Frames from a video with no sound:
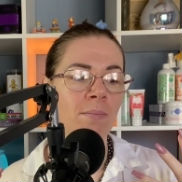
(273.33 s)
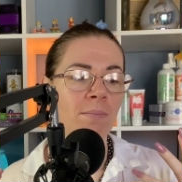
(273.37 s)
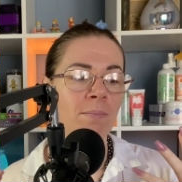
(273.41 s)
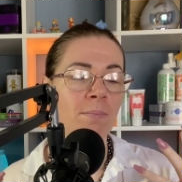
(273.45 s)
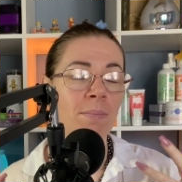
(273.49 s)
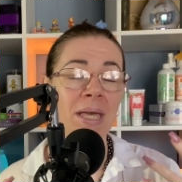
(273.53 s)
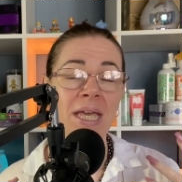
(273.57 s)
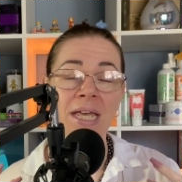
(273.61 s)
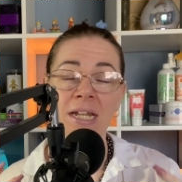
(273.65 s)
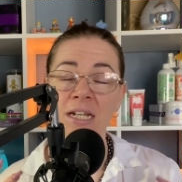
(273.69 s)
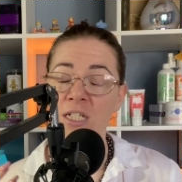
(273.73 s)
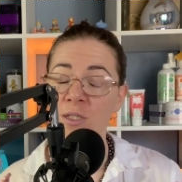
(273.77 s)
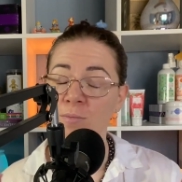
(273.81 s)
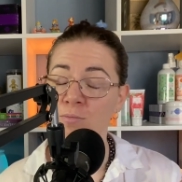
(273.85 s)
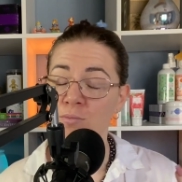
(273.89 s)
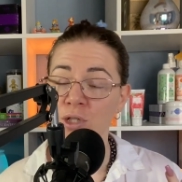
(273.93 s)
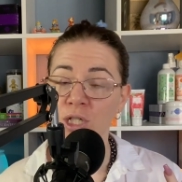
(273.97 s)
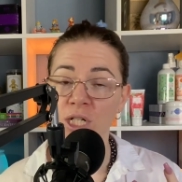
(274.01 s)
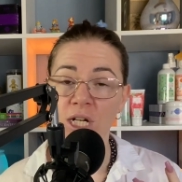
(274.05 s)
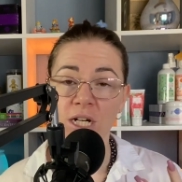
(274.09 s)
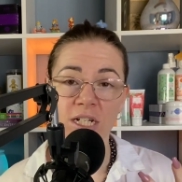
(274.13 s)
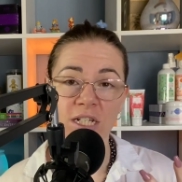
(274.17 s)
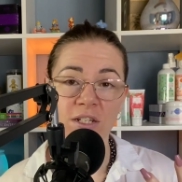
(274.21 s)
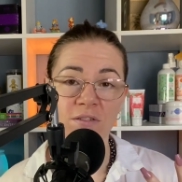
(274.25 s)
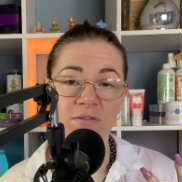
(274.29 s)
being as
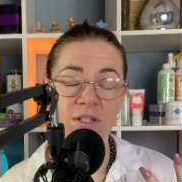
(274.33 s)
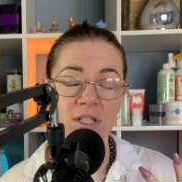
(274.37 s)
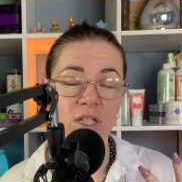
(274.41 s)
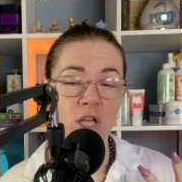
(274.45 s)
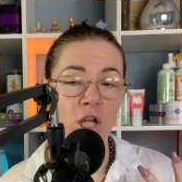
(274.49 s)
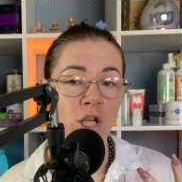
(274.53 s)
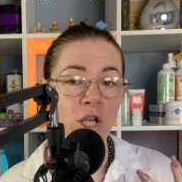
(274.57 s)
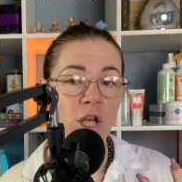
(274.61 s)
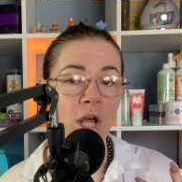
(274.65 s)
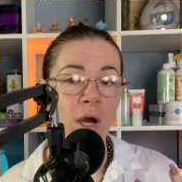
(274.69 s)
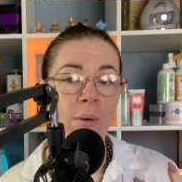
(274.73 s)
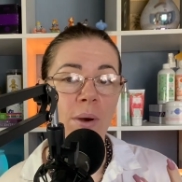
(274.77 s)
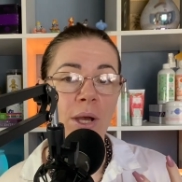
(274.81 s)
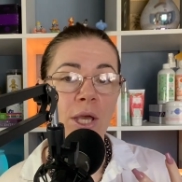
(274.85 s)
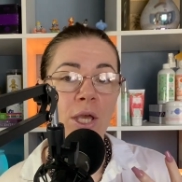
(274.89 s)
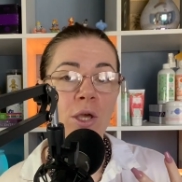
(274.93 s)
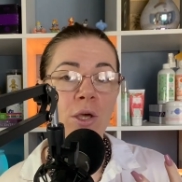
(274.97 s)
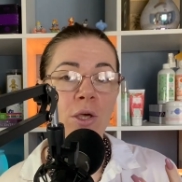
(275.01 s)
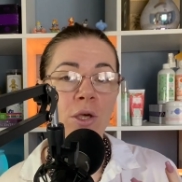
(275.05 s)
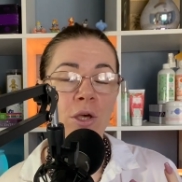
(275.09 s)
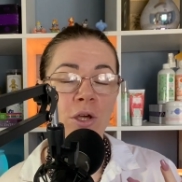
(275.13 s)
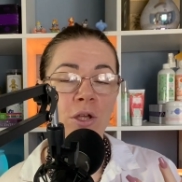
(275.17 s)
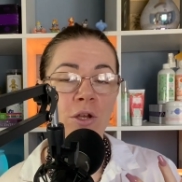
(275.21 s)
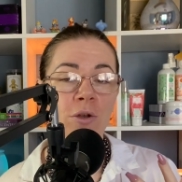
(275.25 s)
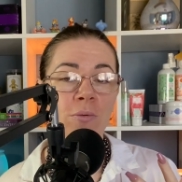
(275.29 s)
productive as I know I
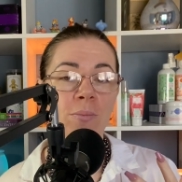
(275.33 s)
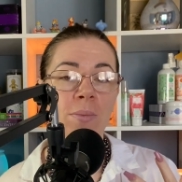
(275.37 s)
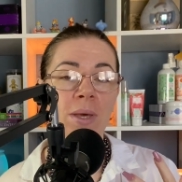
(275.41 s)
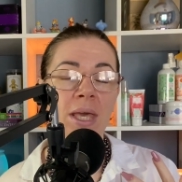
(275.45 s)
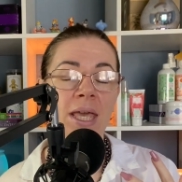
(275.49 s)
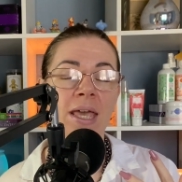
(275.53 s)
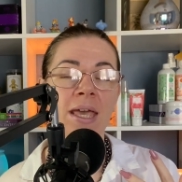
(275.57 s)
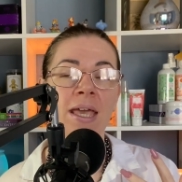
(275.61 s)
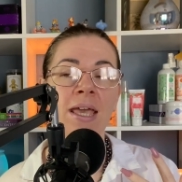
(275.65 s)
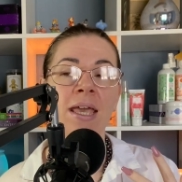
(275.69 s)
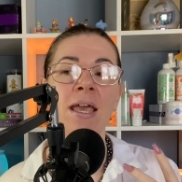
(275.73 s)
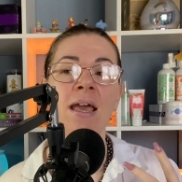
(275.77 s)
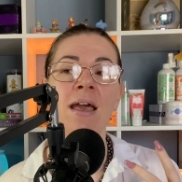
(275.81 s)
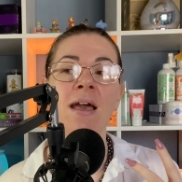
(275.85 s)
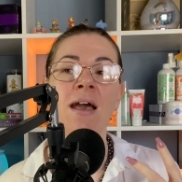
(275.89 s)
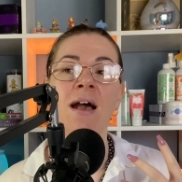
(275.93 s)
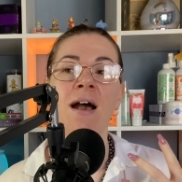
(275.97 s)
could be.